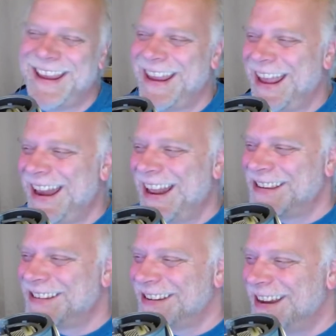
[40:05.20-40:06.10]
It
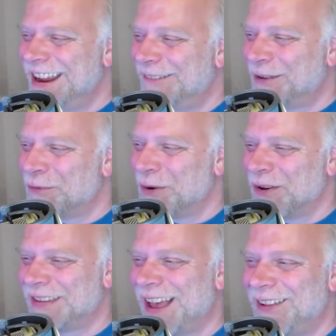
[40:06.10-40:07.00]
has never
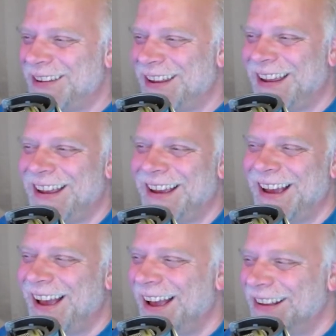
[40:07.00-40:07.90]
worked out
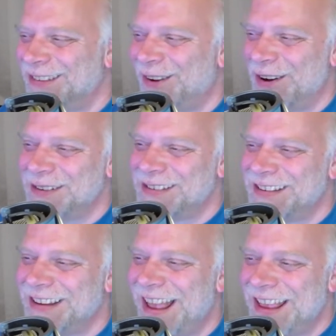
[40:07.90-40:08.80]
as far as
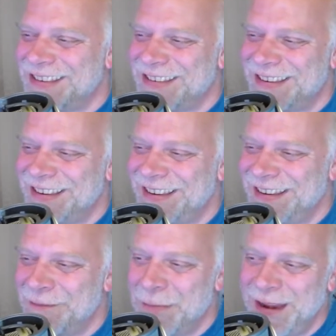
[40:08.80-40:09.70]

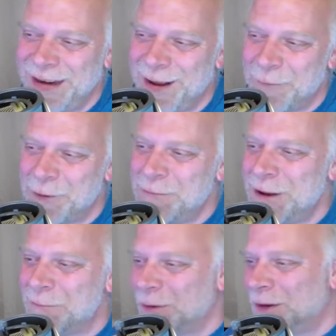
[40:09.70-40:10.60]
meeting up with
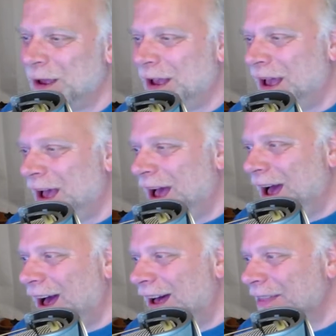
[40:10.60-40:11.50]
people.
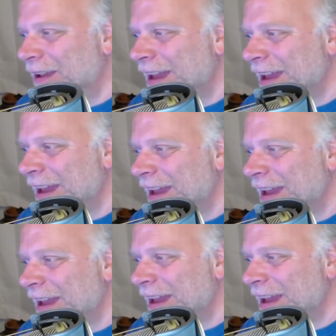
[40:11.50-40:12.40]
The name
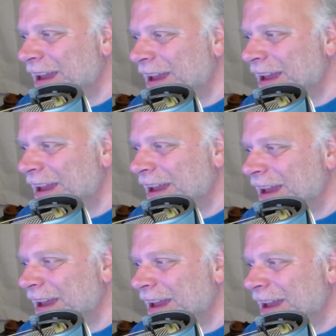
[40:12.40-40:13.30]
of the place
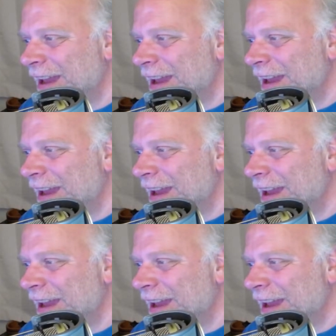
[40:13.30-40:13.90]
is The Last